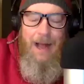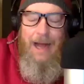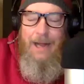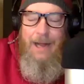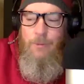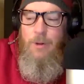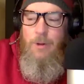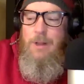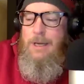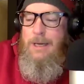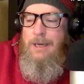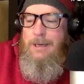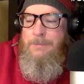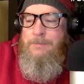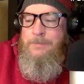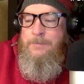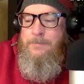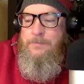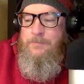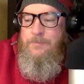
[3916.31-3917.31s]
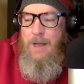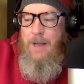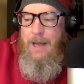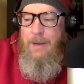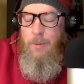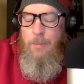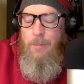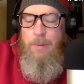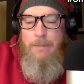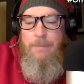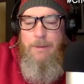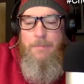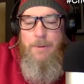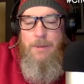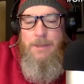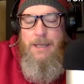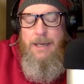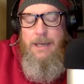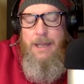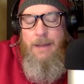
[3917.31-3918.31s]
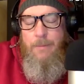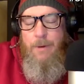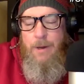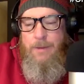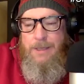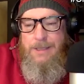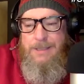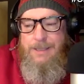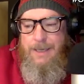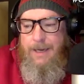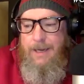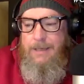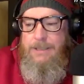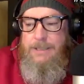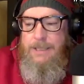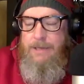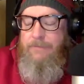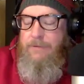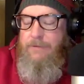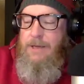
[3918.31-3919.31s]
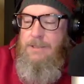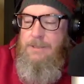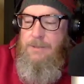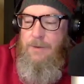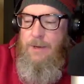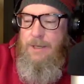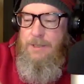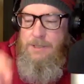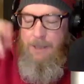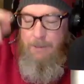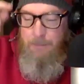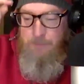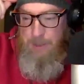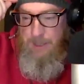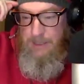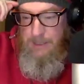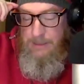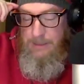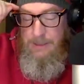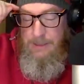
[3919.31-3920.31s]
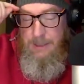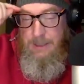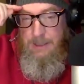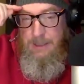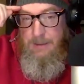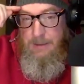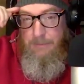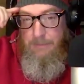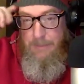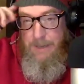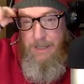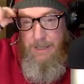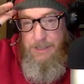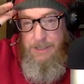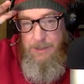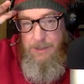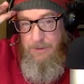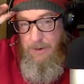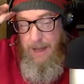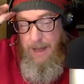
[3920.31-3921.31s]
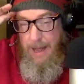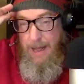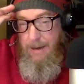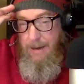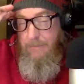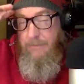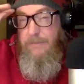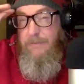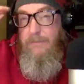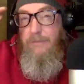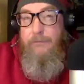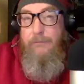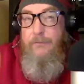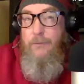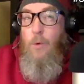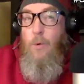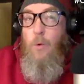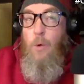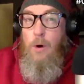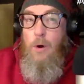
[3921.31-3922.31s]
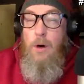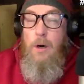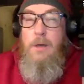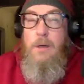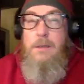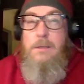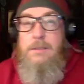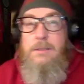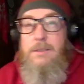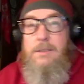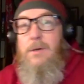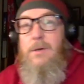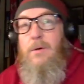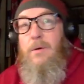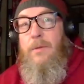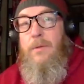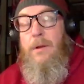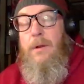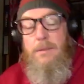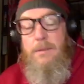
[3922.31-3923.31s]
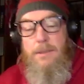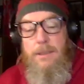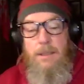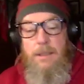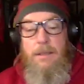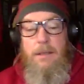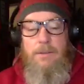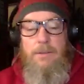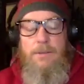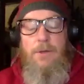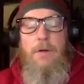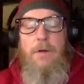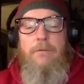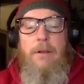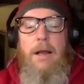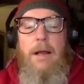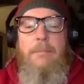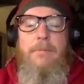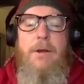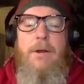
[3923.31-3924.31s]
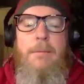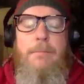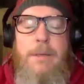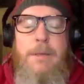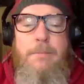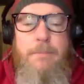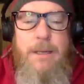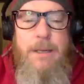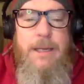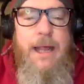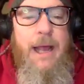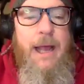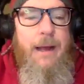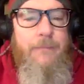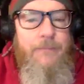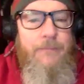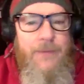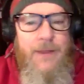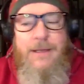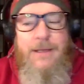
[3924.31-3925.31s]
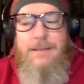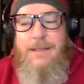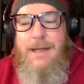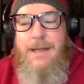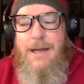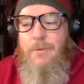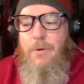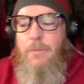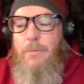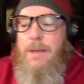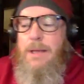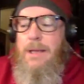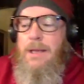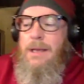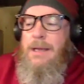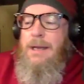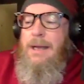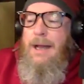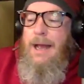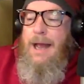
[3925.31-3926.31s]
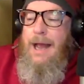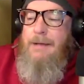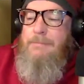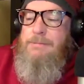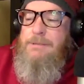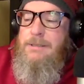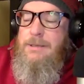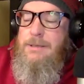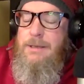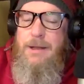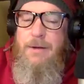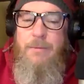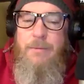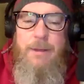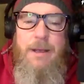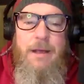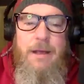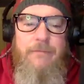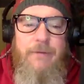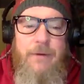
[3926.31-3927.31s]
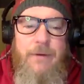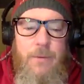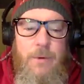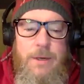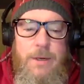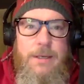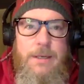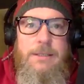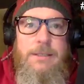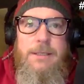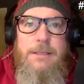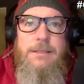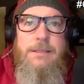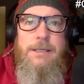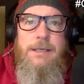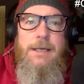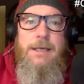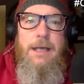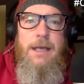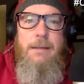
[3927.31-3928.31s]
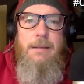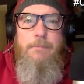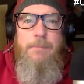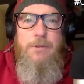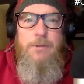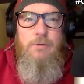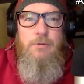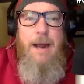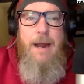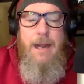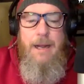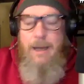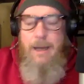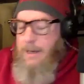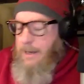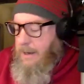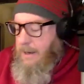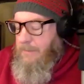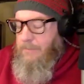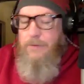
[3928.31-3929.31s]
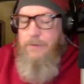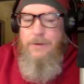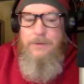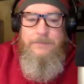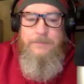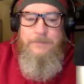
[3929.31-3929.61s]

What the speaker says: I will probably put that game on the second TV because Ohio State plays Minnesota at 4, so there's an overlap there. But yeah, that will be a fun one to keep track of.